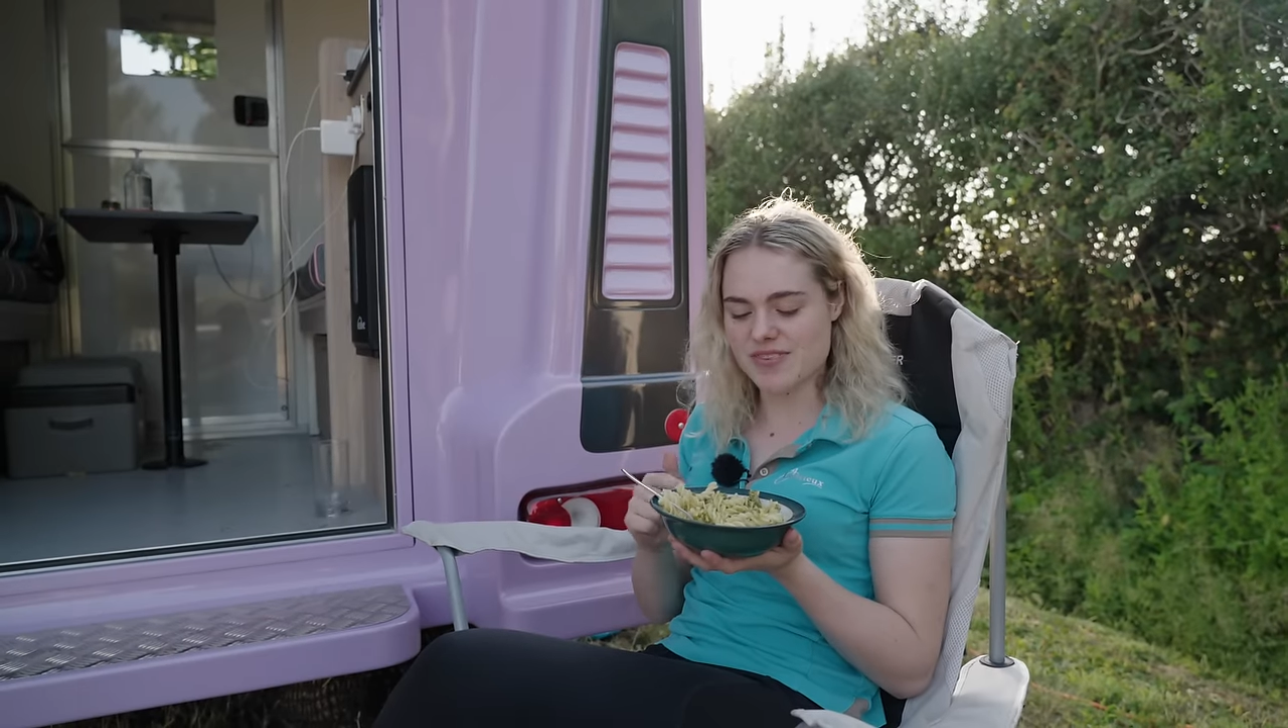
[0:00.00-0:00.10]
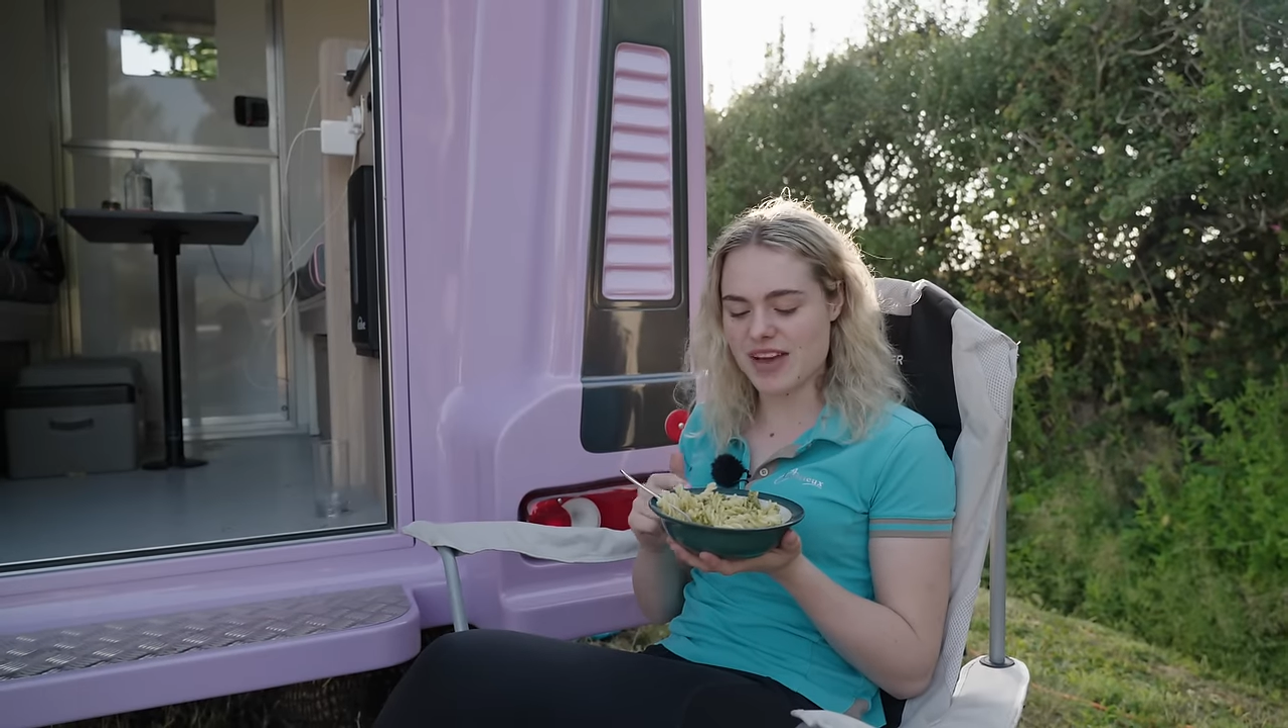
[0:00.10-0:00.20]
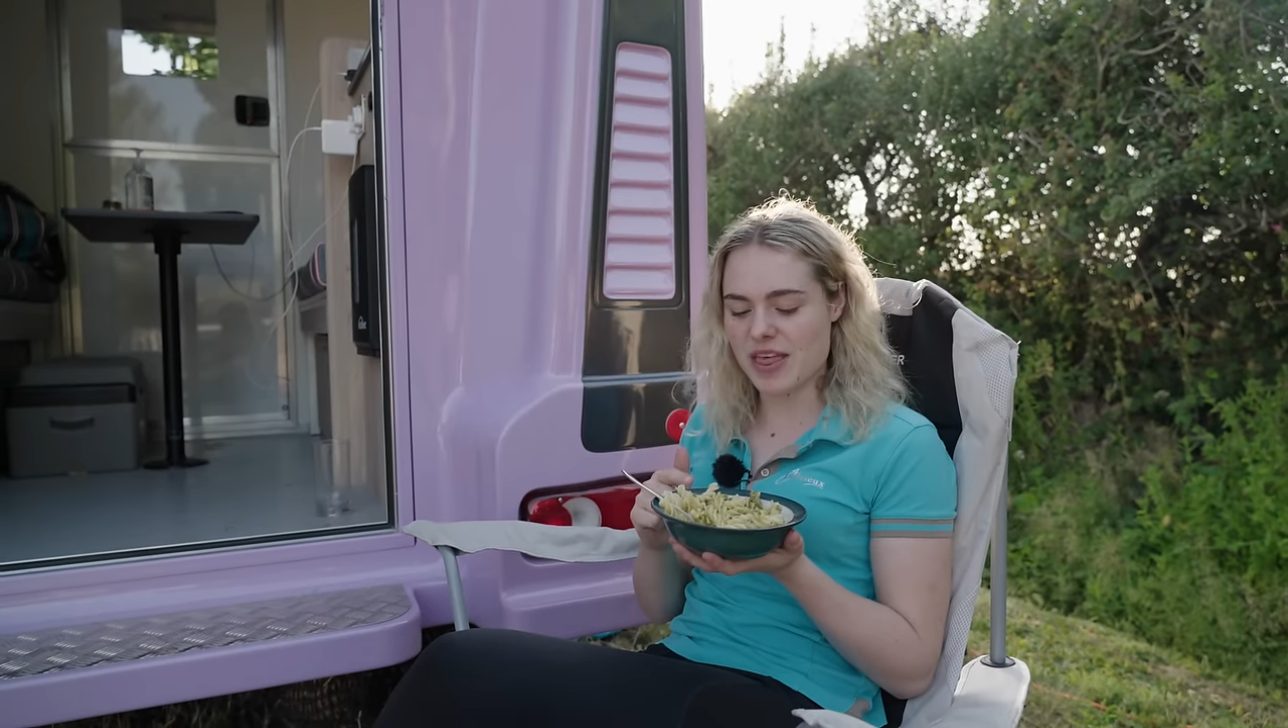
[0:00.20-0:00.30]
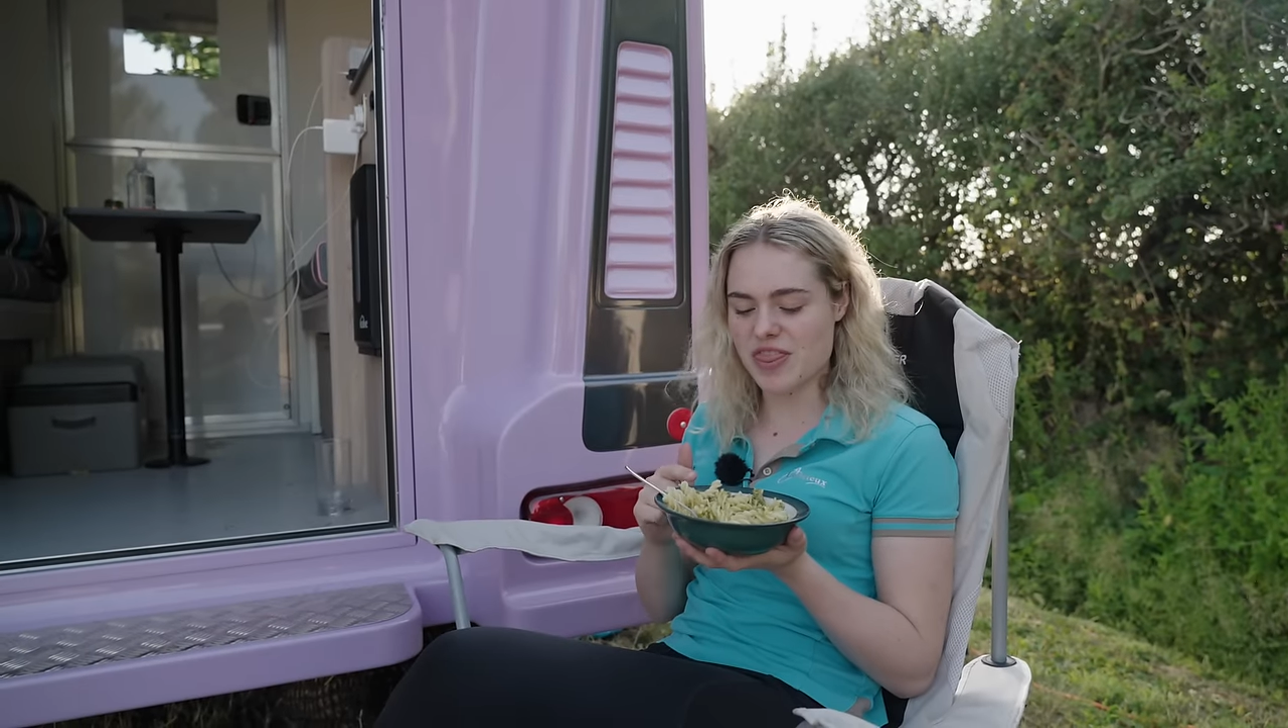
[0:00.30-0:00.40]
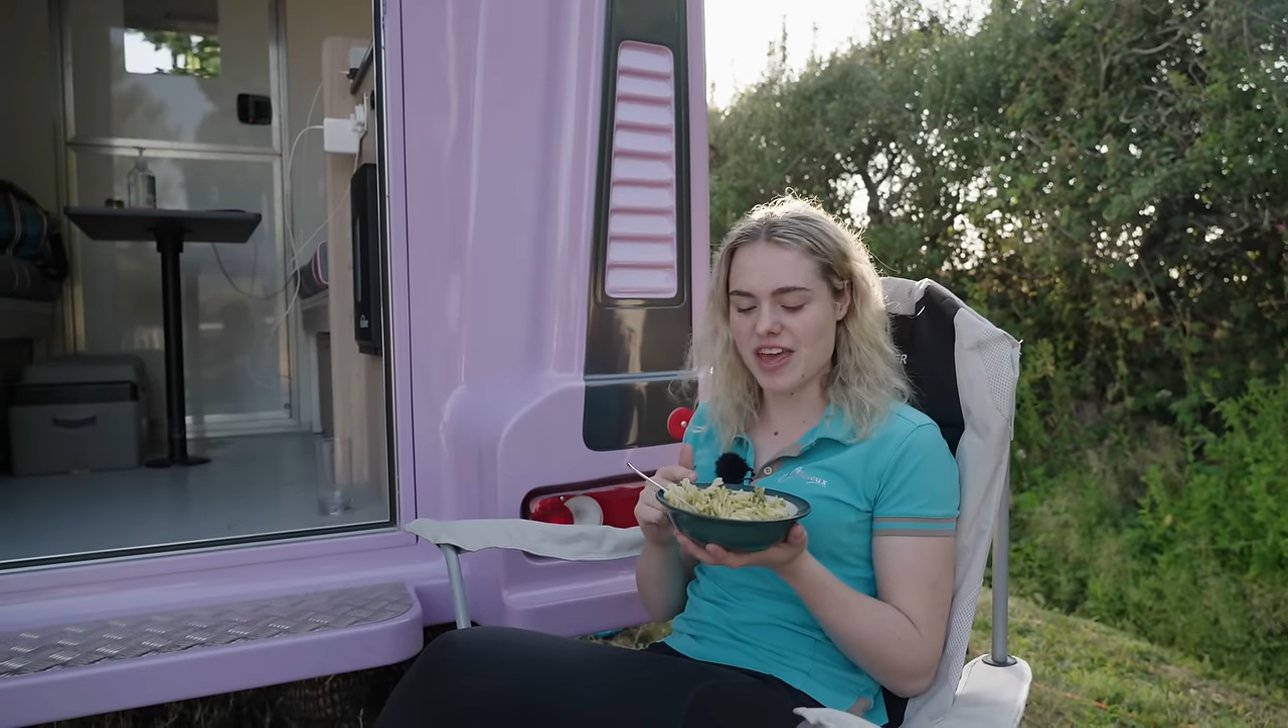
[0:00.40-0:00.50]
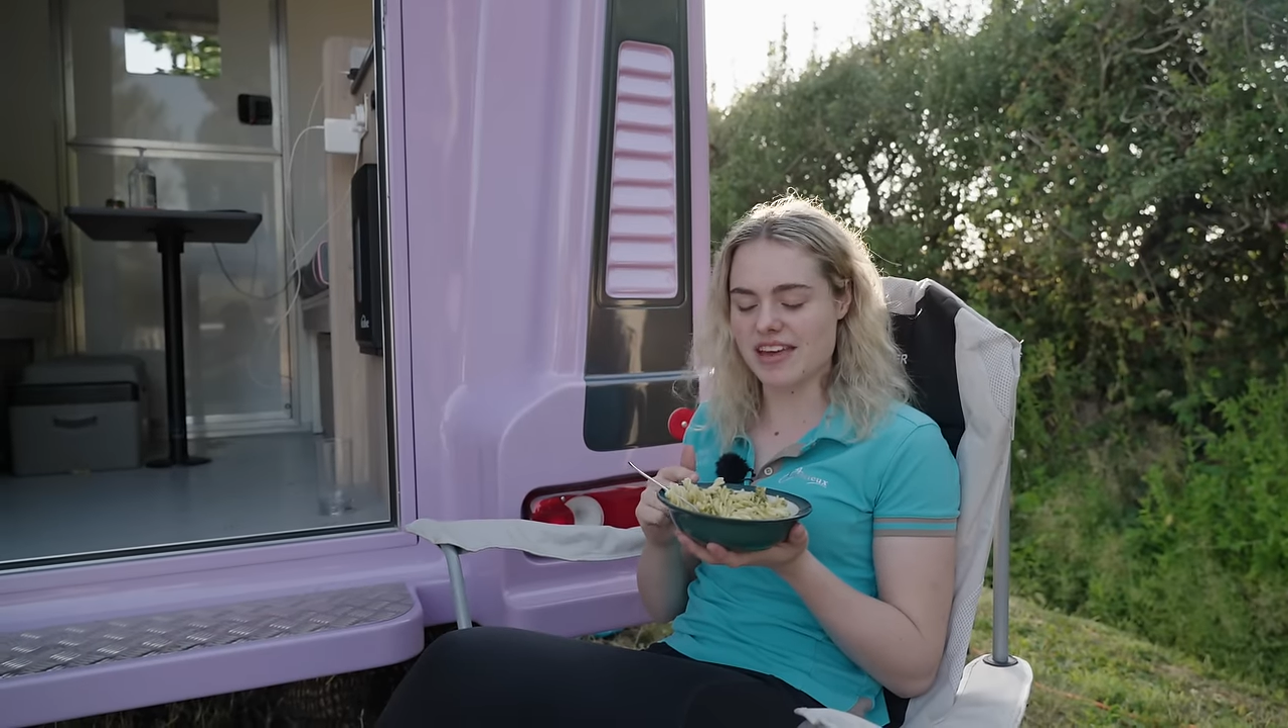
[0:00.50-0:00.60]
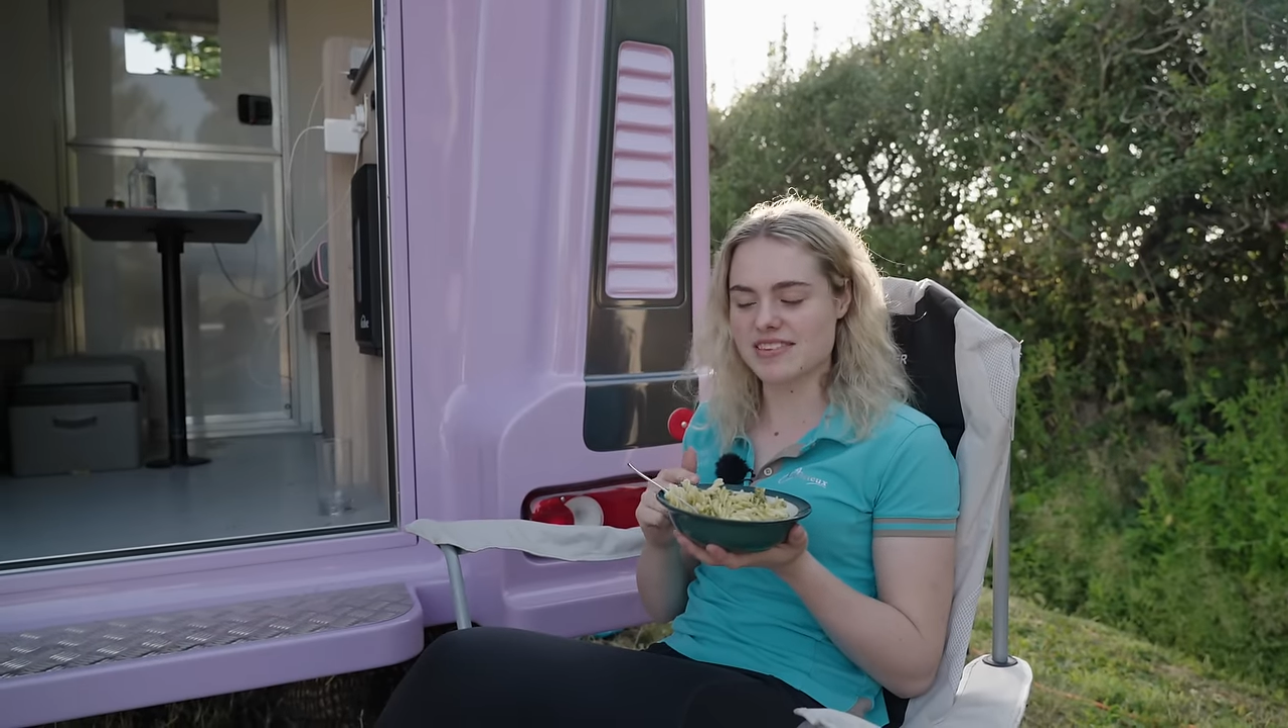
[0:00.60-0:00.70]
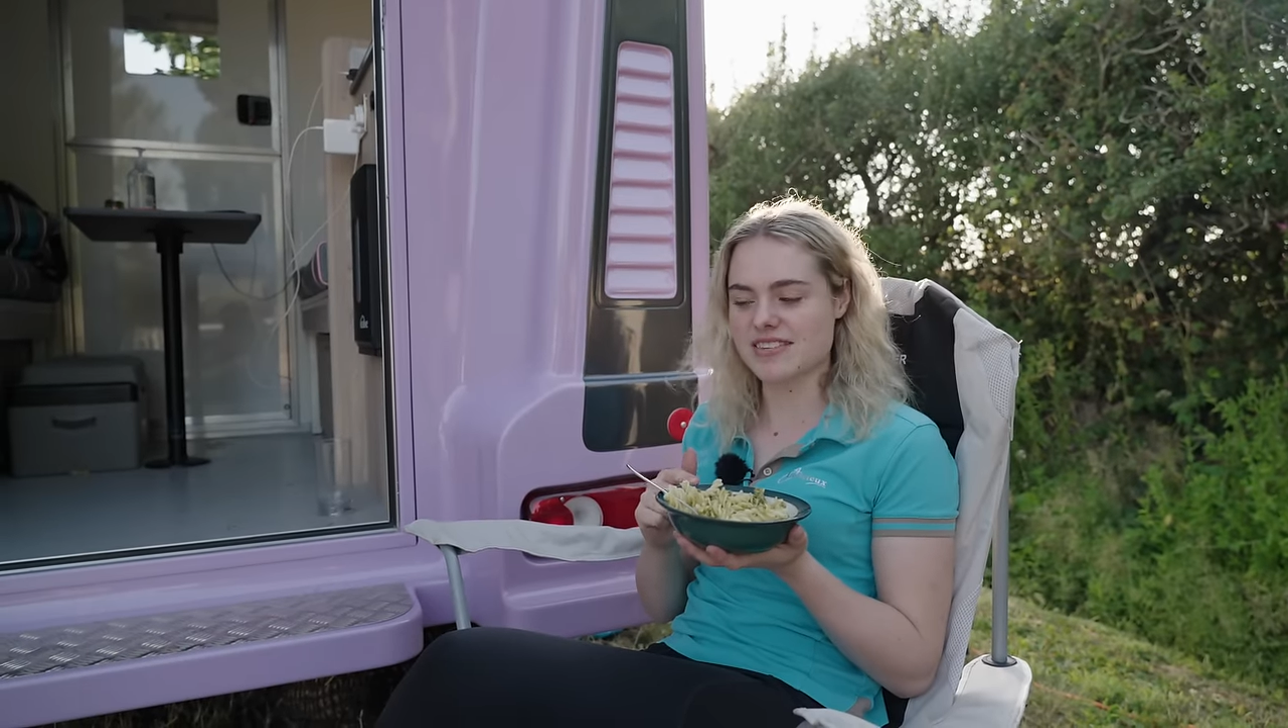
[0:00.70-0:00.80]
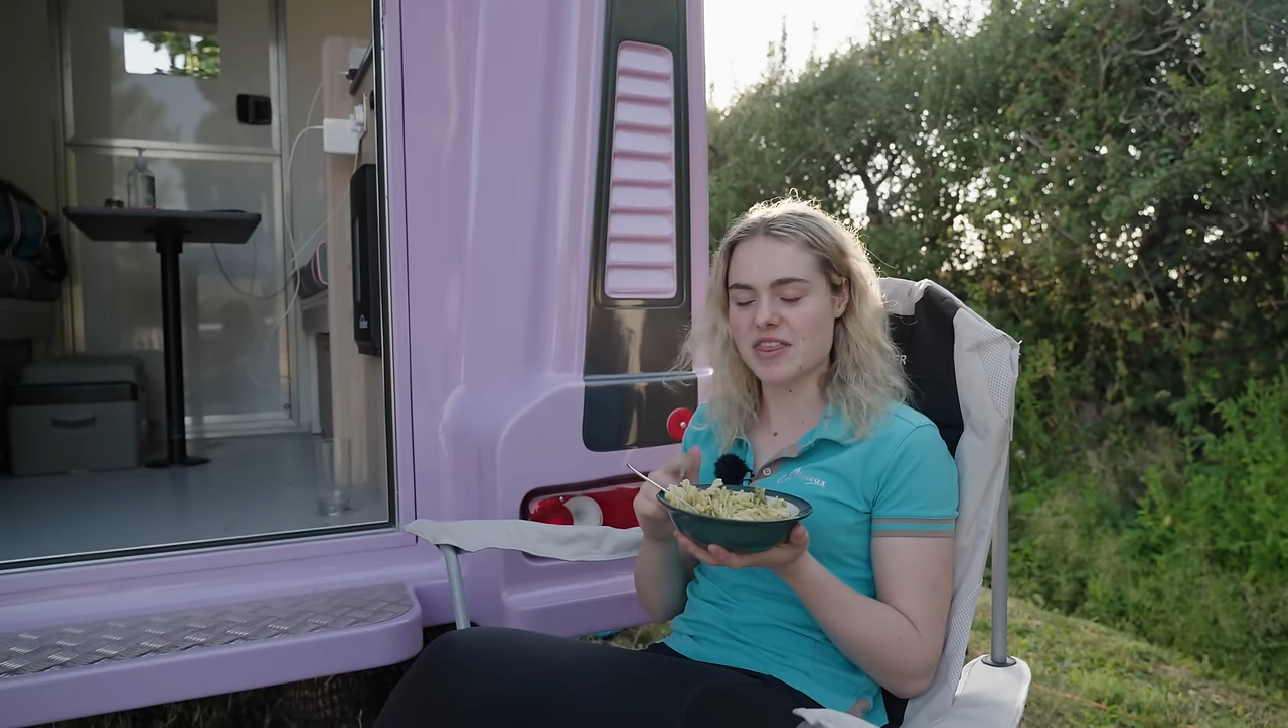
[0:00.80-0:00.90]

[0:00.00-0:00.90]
I've had this,